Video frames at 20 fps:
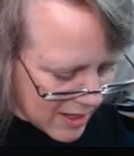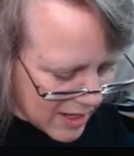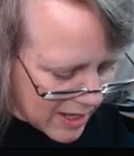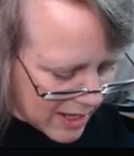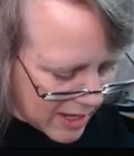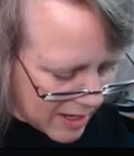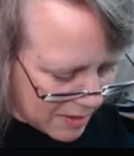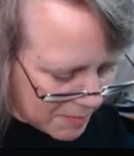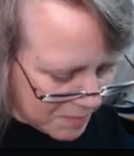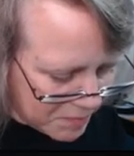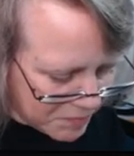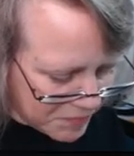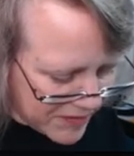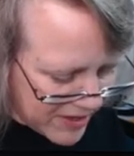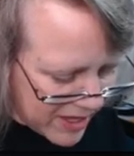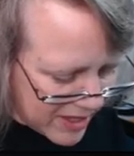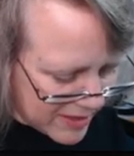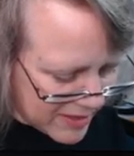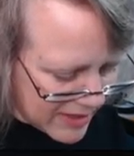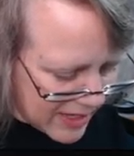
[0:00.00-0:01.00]
um,
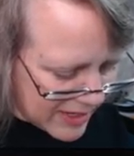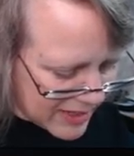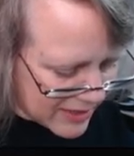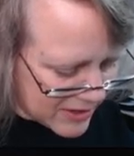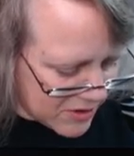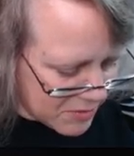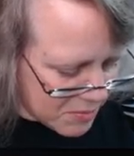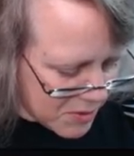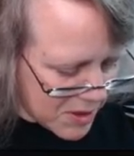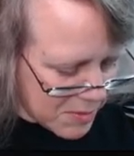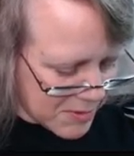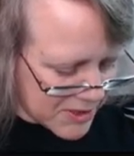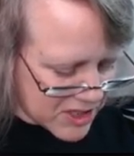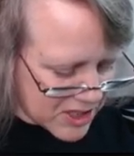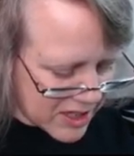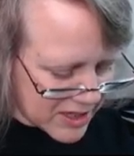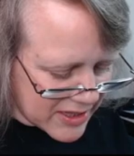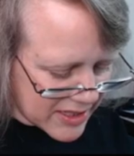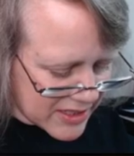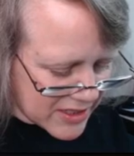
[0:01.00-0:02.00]
and then to pretty
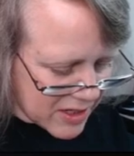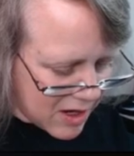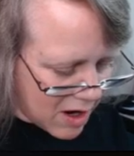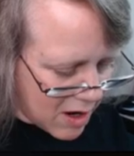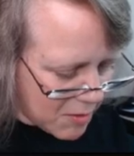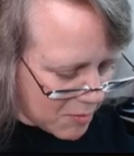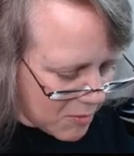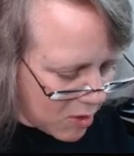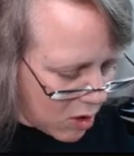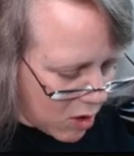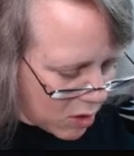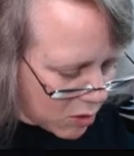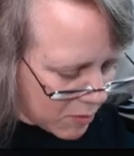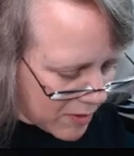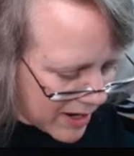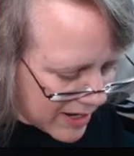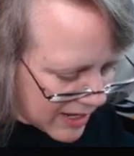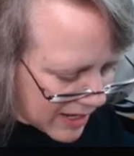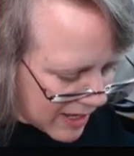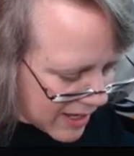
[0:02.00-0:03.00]
much get this arm all
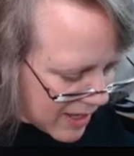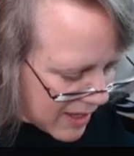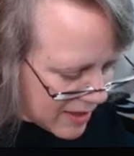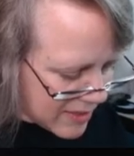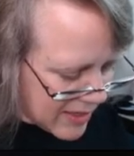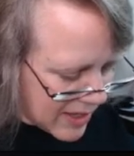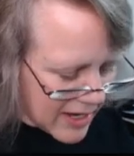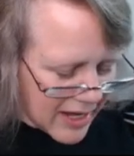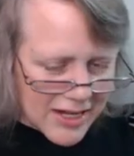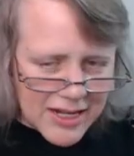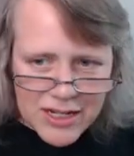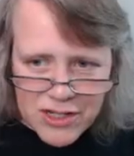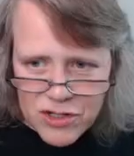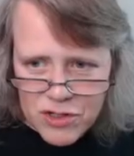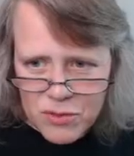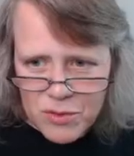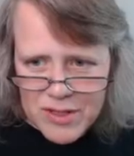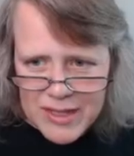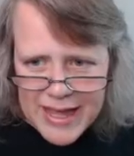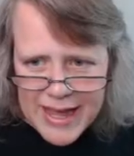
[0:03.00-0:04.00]
ready. Then I need to
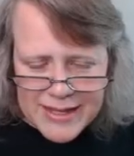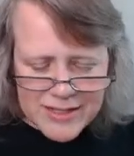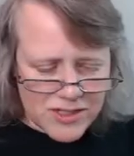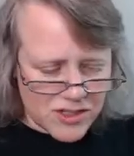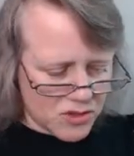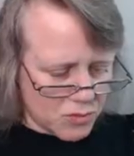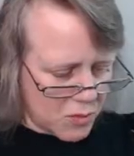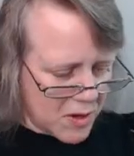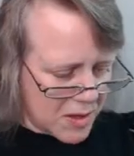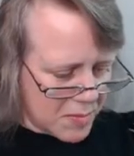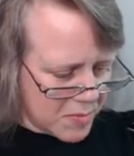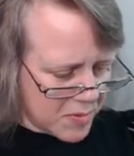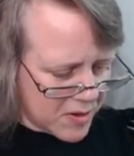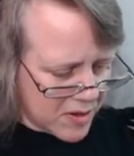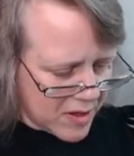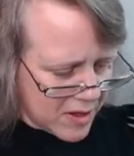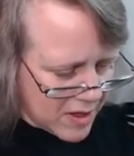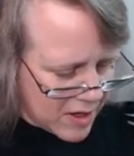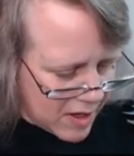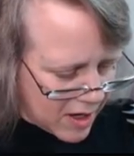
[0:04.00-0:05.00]
do a last sweep
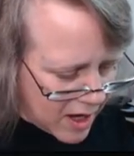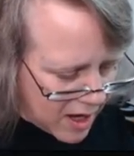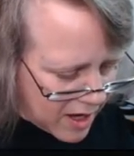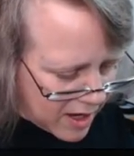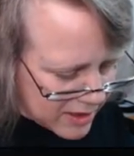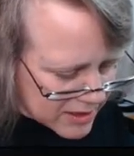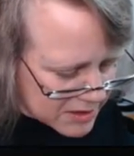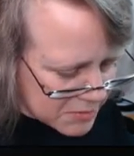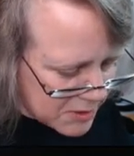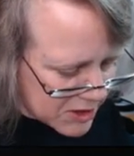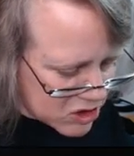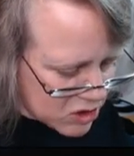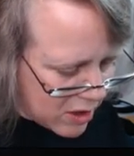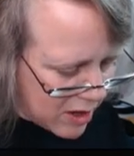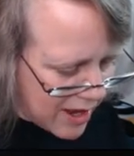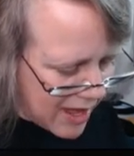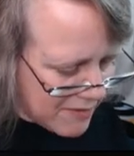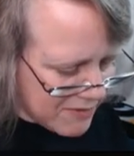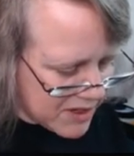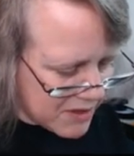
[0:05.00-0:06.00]
uh, to make sure
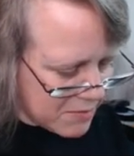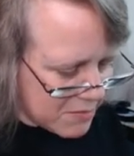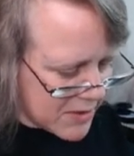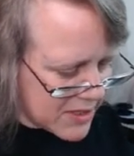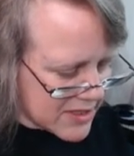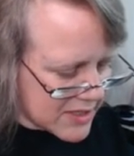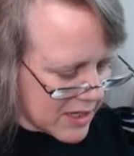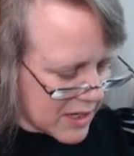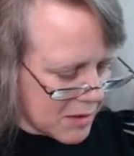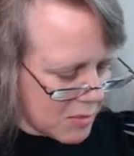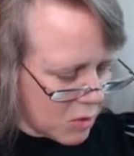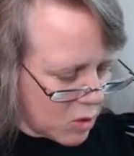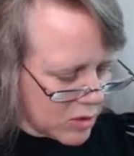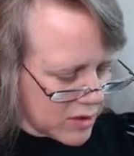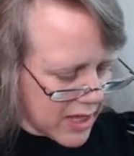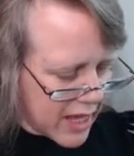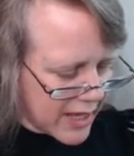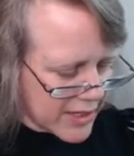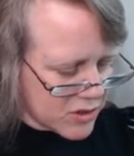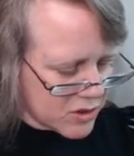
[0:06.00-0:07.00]
I haven't missed any
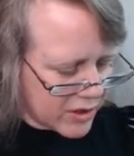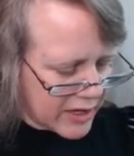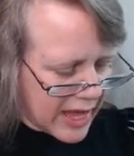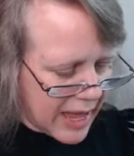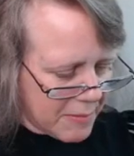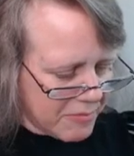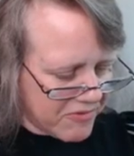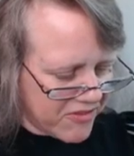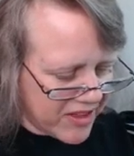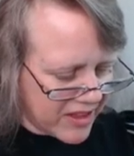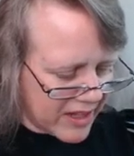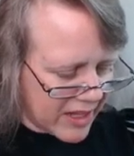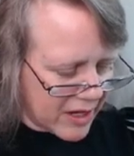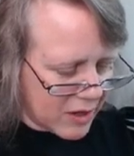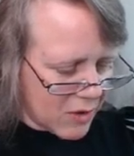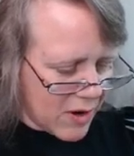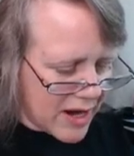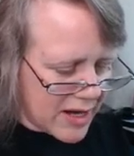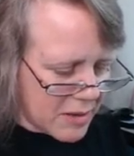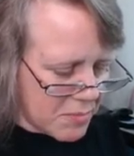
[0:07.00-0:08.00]
mold lines or gap
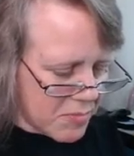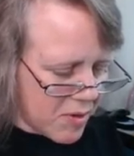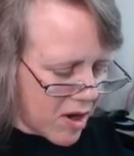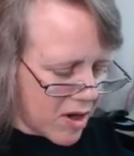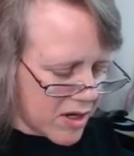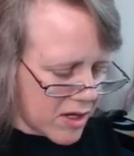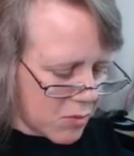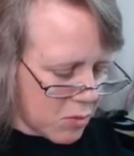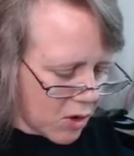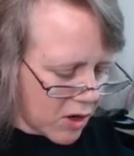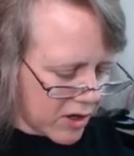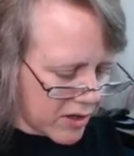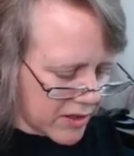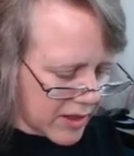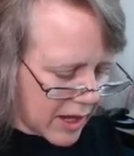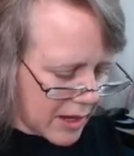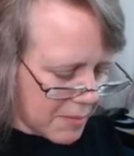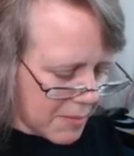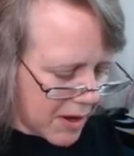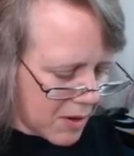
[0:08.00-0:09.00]
filling or any putty work
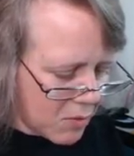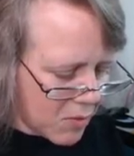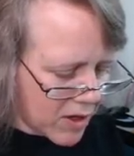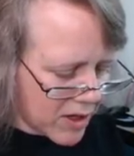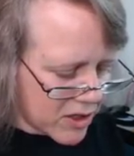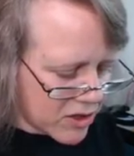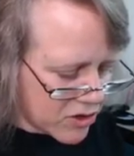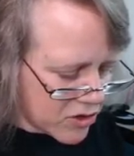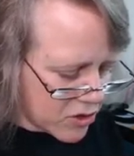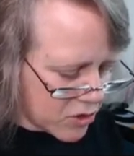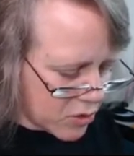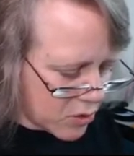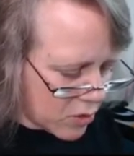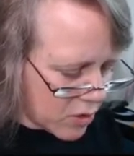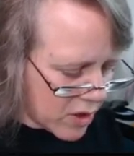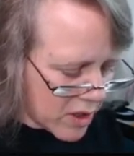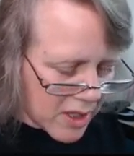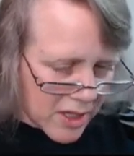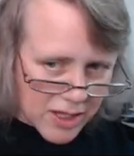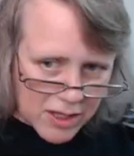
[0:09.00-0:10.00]
that I might want to
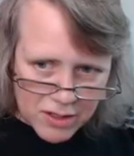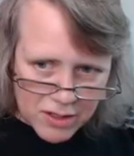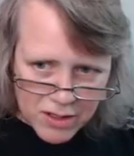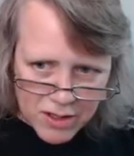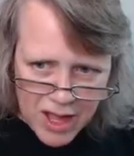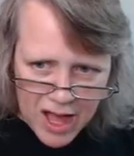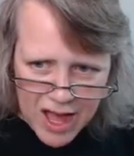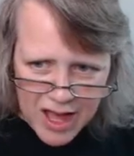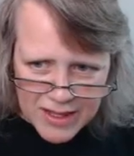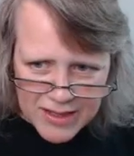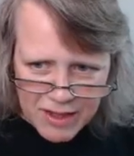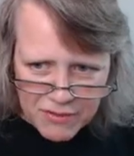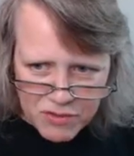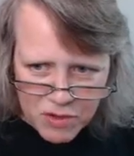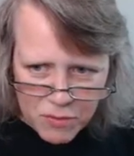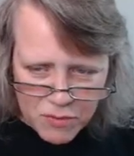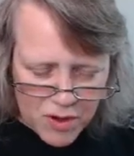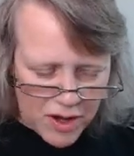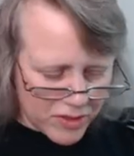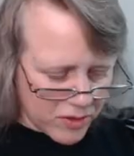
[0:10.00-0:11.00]
do uh, left
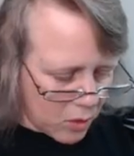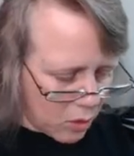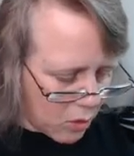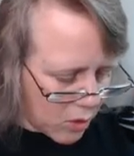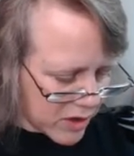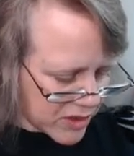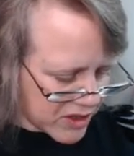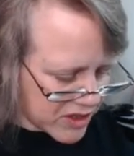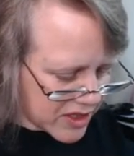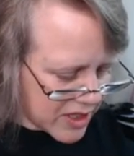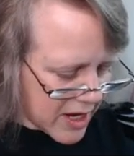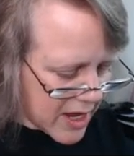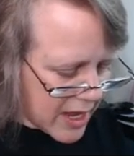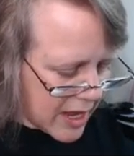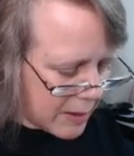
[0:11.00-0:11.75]
over on the horse.